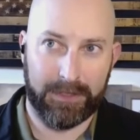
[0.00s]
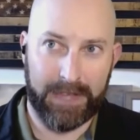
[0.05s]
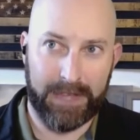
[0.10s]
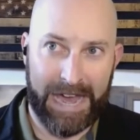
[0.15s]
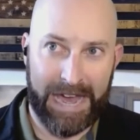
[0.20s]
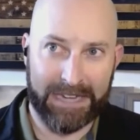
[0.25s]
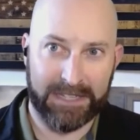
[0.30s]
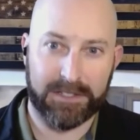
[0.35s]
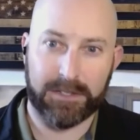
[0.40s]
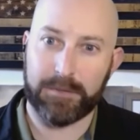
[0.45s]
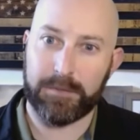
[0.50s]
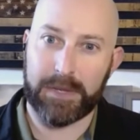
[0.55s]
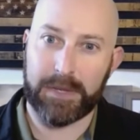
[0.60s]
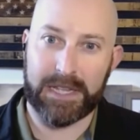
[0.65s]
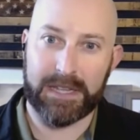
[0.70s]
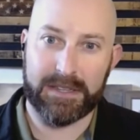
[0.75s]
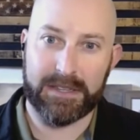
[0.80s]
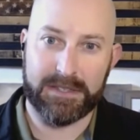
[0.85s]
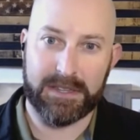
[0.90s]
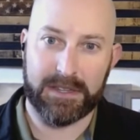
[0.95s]
that to
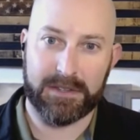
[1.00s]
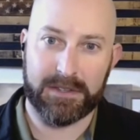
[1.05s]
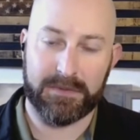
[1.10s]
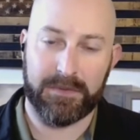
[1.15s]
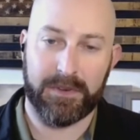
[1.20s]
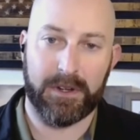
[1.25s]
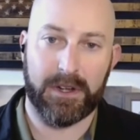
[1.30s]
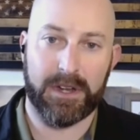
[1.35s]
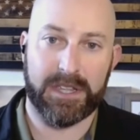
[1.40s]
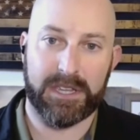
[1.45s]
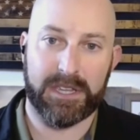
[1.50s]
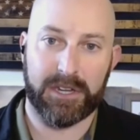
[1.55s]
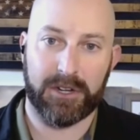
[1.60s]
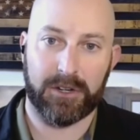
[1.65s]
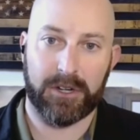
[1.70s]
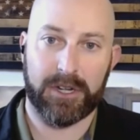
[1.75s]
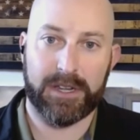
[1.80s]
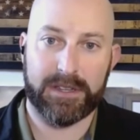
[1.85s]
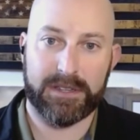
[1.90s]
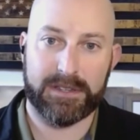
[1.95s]
me is very
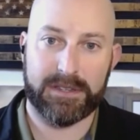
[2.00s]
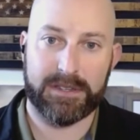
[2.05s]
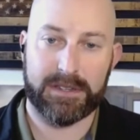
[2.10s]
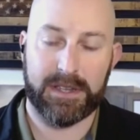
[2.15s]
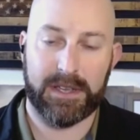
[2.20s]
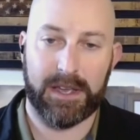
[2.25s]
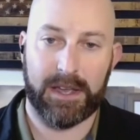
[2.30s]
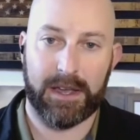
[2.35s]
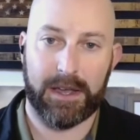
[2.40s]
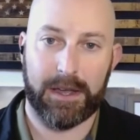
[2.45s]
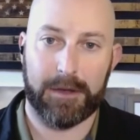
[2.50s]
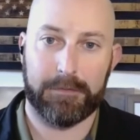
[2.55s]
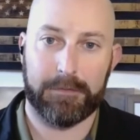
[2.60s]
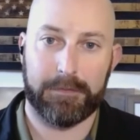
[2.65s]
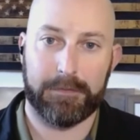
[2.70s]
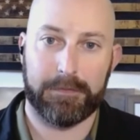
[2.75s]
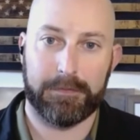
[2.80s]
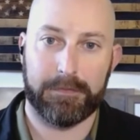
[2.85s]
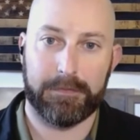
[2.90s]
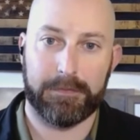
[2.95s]
curious.
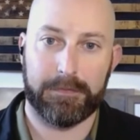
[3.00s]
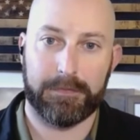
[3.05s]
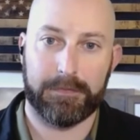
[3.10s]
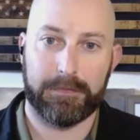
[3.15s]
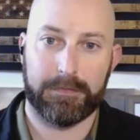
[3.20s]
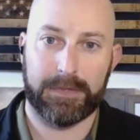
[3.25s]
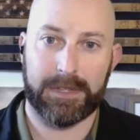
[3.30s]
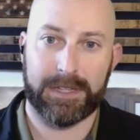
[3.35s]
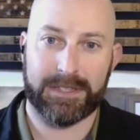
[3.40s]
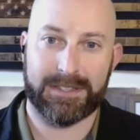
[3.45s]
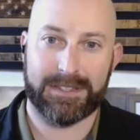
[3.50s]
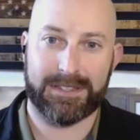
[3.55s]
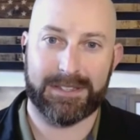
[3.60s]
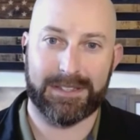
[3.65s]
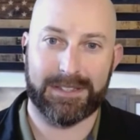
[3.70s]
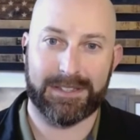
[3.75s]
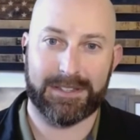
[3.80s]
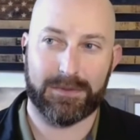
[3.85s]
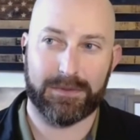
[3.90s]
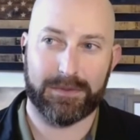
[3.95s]

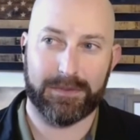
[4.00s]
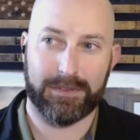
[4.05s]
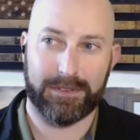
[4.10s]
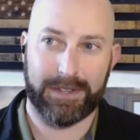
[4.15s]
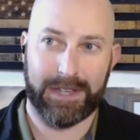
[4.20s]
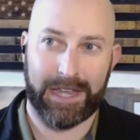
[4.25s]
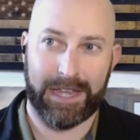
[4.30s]
It's